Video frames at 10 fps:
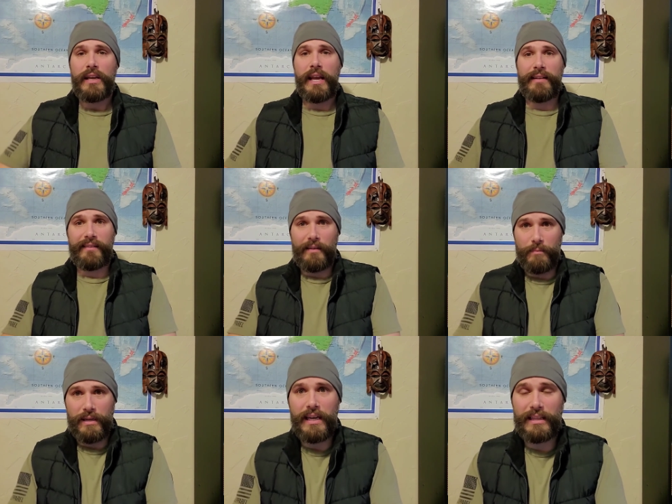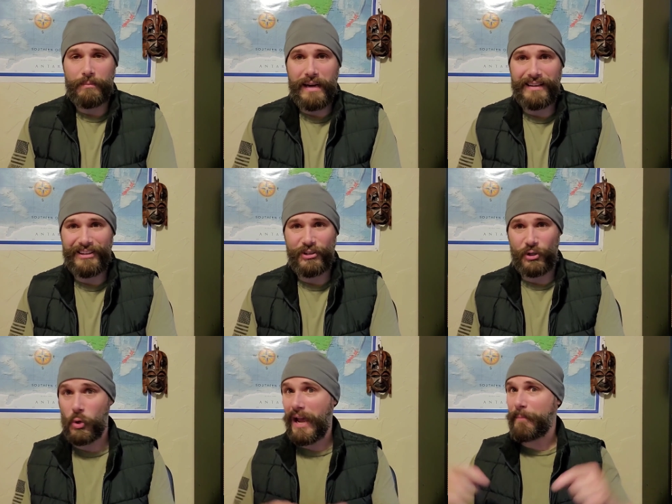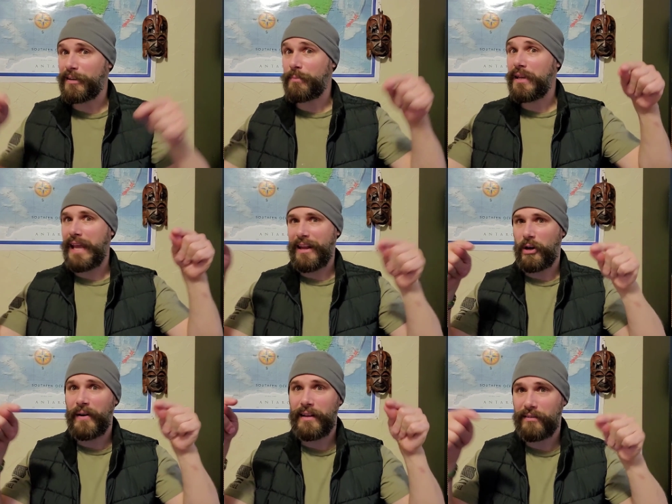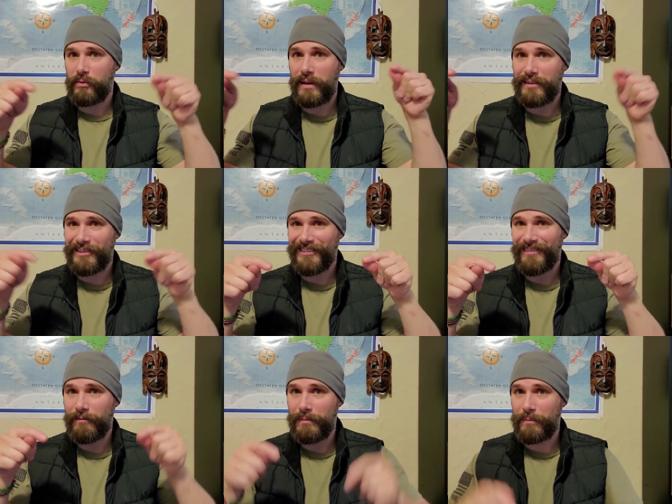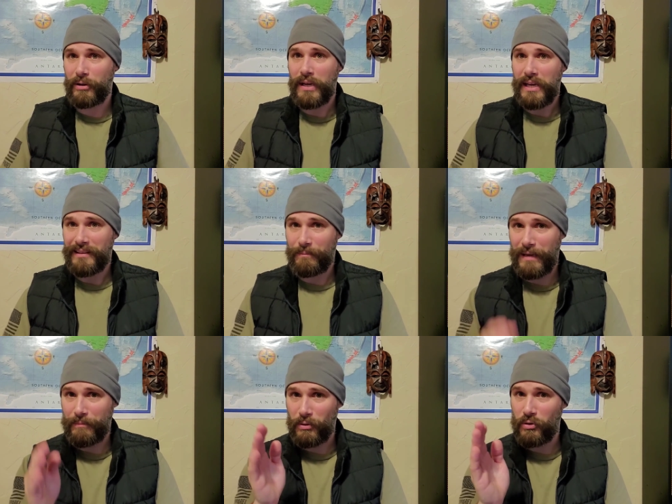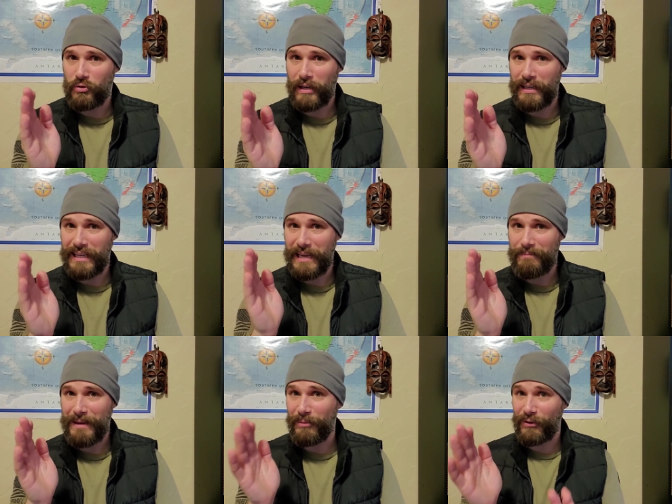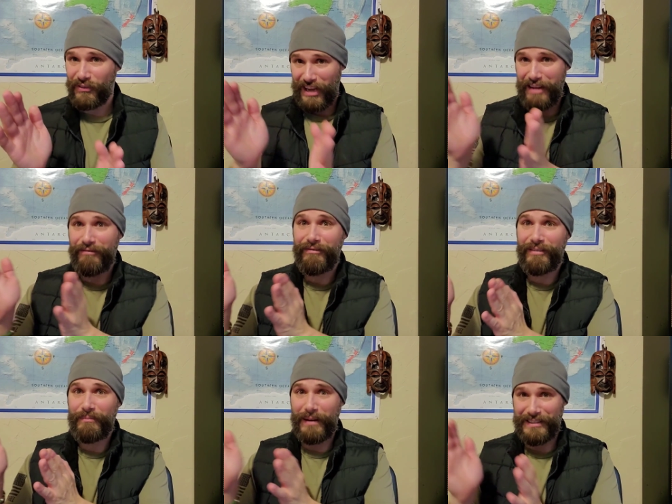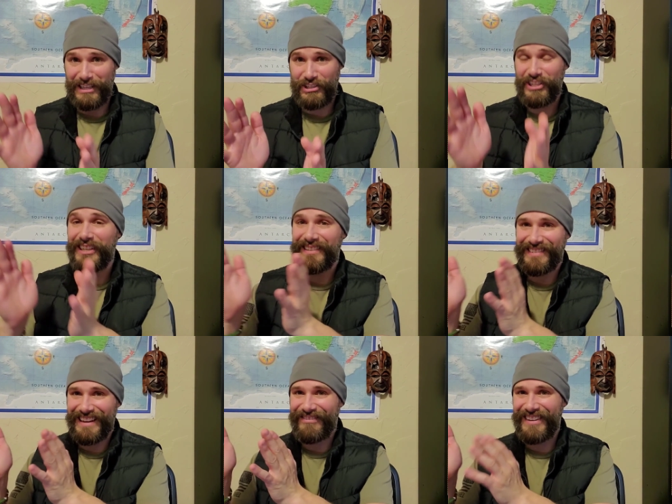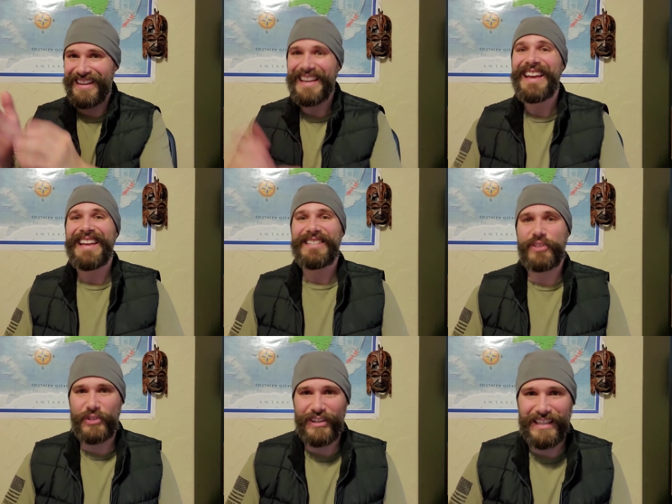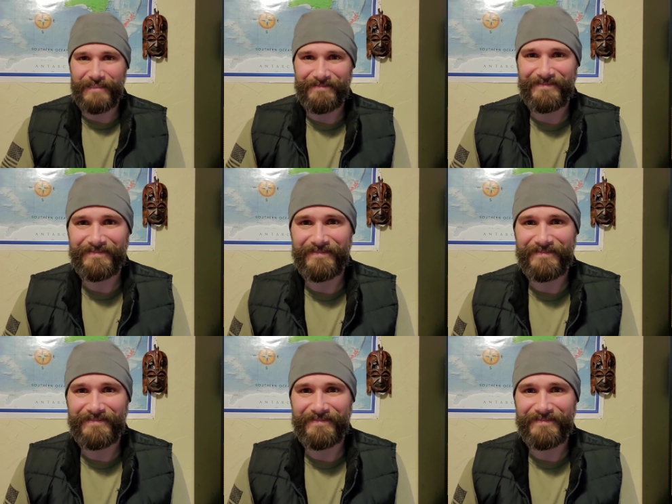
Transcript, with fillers: and somebody in the back of the church who happened to be an NRA instructor. Remember the people who try to keep people safe by teaching gun safety stood up